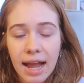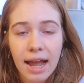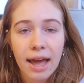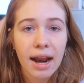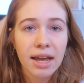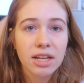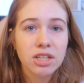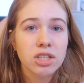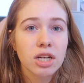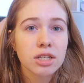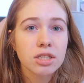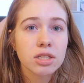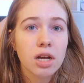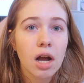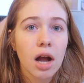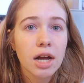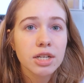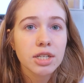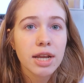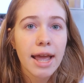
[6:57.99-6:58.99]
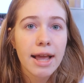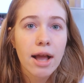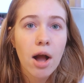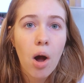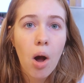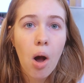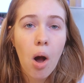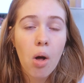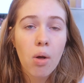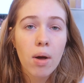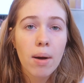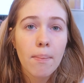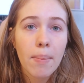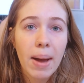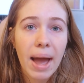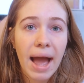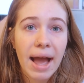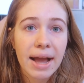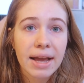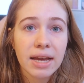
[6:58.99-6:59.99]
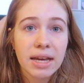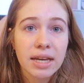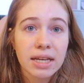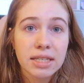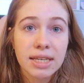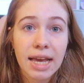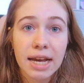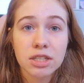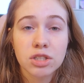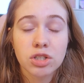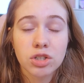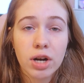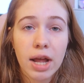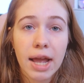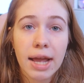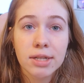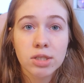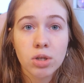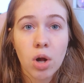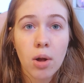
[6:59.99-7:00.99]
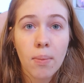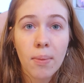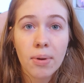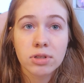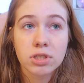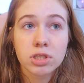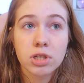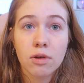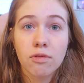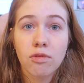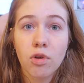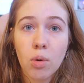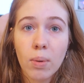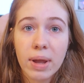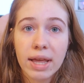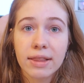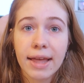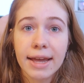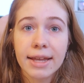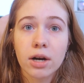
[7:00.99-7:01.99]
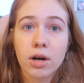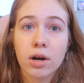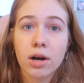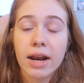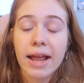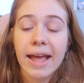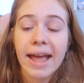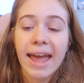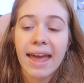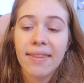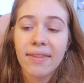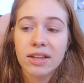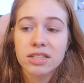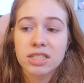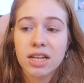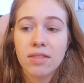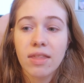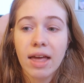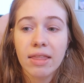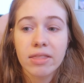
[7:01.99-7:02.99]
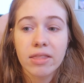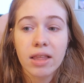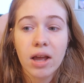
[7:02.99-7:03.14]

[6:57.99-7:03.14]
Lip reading: And I just got a call back yesterday, so almost a full week later, and they said that